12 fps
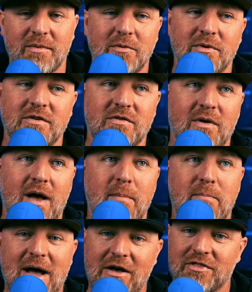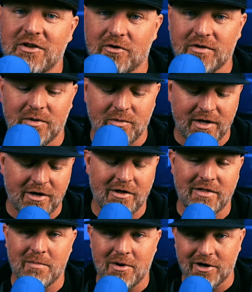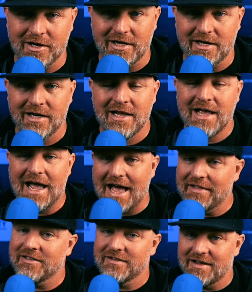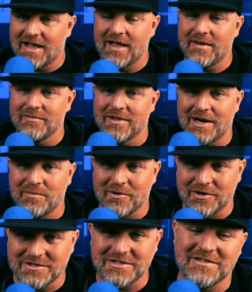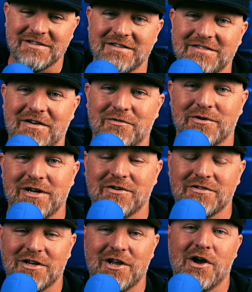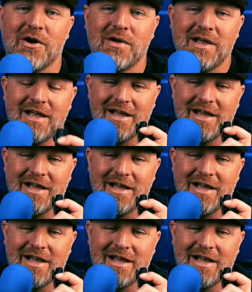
It was about the only one on the market at the time that I purchased this several years ago